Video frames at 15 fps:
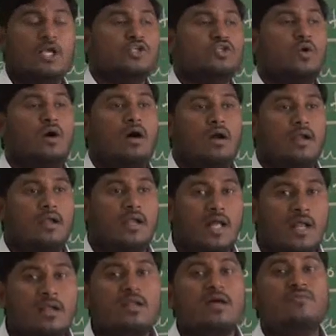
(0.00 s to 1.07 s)
So
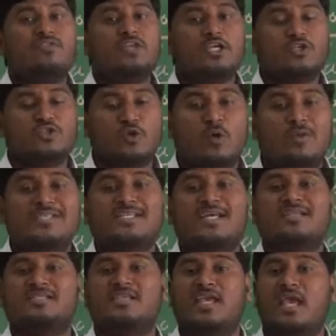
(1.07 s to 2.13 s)
none of the
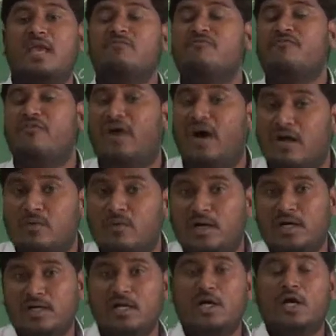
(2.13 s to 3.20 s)
soldiers came
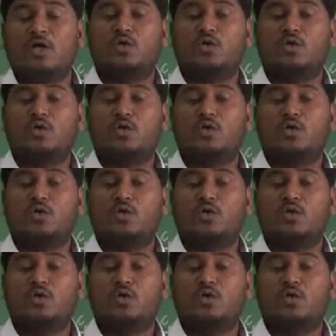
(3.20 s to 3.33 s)
forward